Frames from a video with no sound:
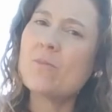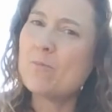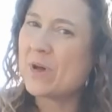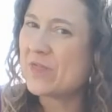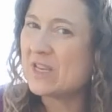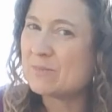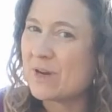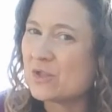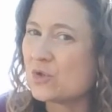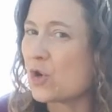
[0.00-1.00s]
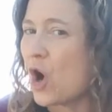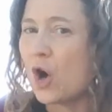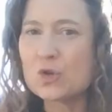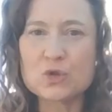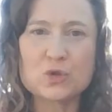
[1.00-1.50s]
But these muscles are
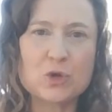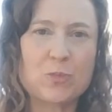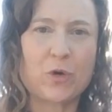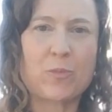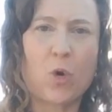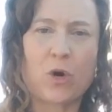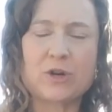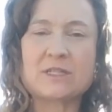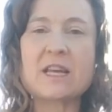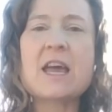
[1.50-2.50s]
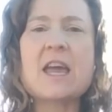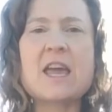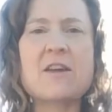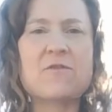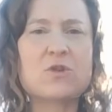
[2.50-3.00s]
also super important
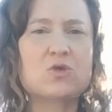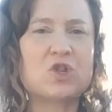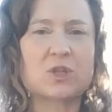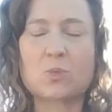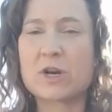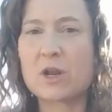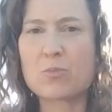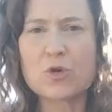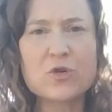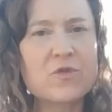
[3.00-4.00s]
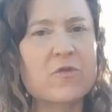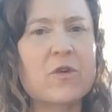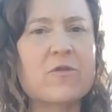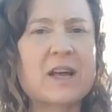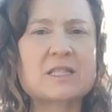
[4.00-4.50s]
if you just want to improve your
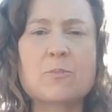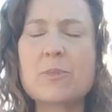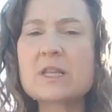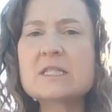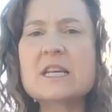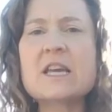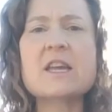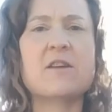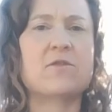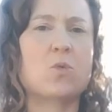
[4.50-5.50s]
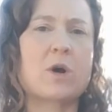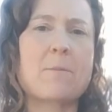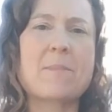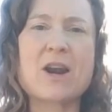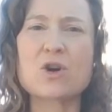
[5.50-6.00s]
foot flexibility, if you want a
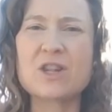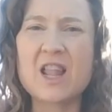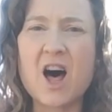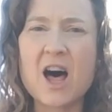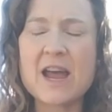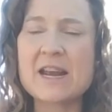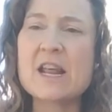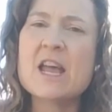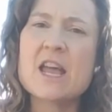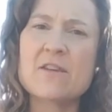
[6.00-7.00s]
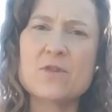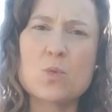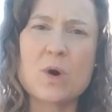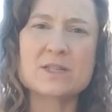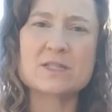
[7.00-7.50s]
better line, if you
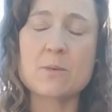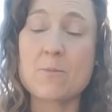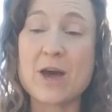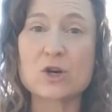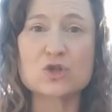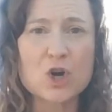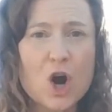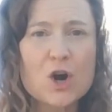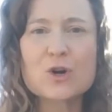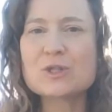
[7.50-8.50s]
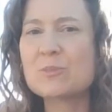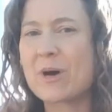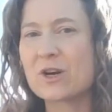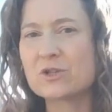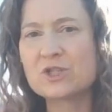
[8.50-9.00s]
want better turns,
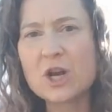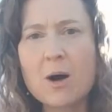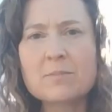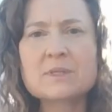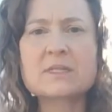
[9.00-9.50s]
better jumps,